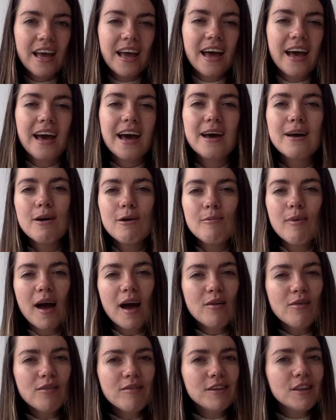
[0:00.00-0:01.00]

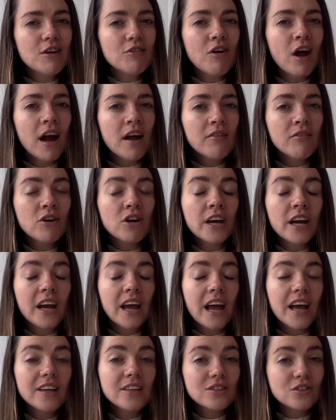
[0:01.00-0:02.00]
However, the rivalry
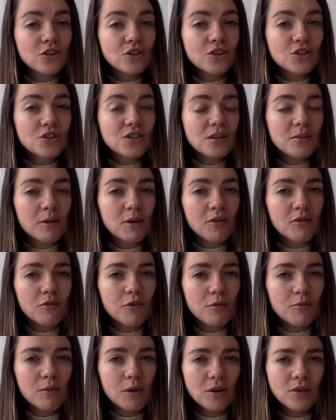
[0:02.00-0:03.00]
is not just about
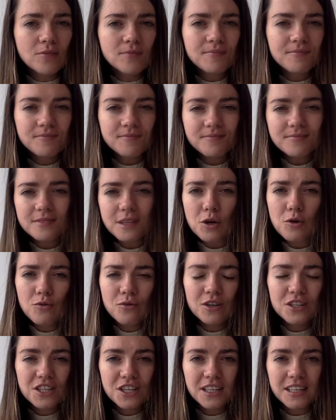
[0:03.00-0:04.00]
football,
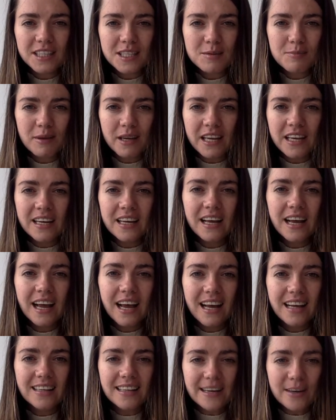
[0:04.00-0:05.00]
which I'll explain
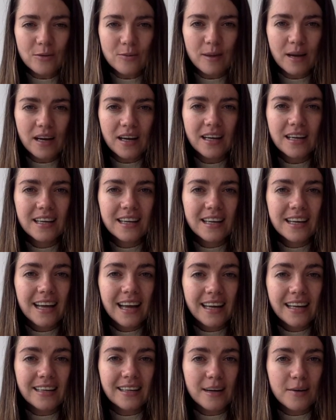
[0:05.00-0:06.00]
a little bit in
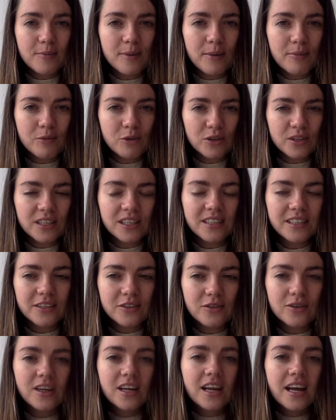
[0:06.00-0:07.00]
a little bit more
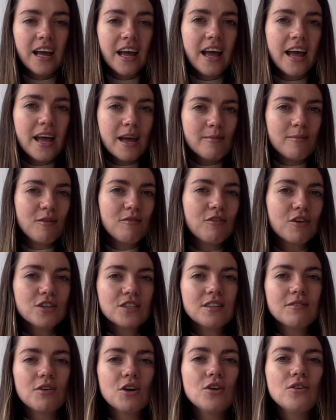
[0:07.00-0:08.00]
detail. But first
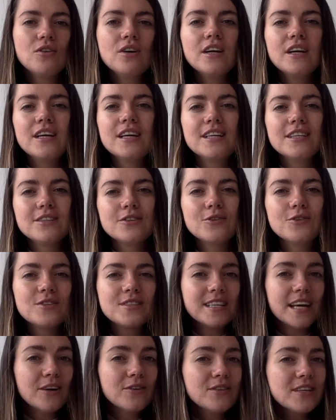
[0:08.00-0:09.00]
of all, so
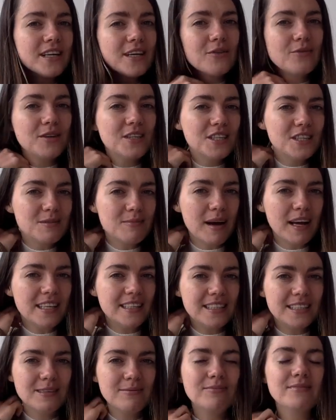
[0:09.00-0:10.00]
Celtic, which is my
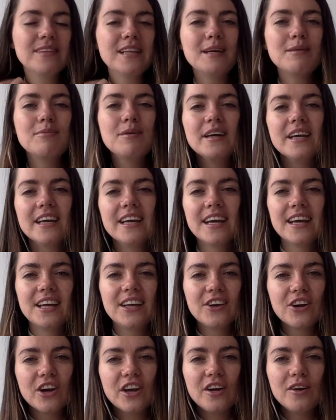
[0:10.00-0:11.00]
team, they play in
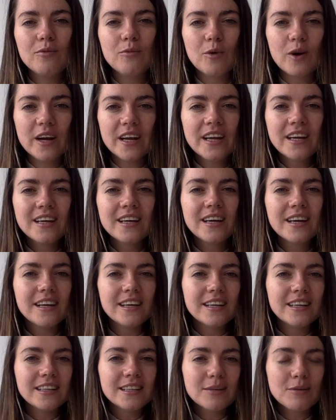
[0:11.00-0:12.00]
green and white,
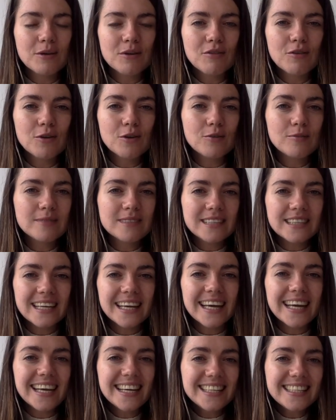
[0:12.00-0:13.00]
and they were formed in
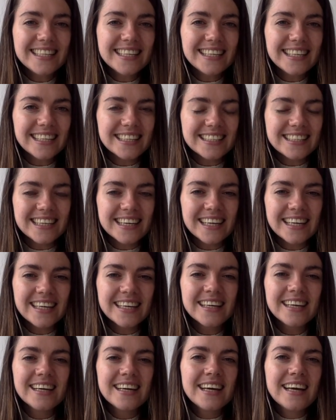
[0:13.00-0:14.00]

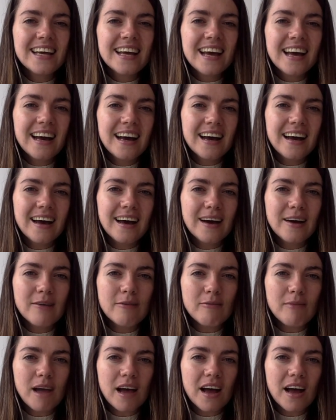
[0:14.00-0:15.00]
1888. And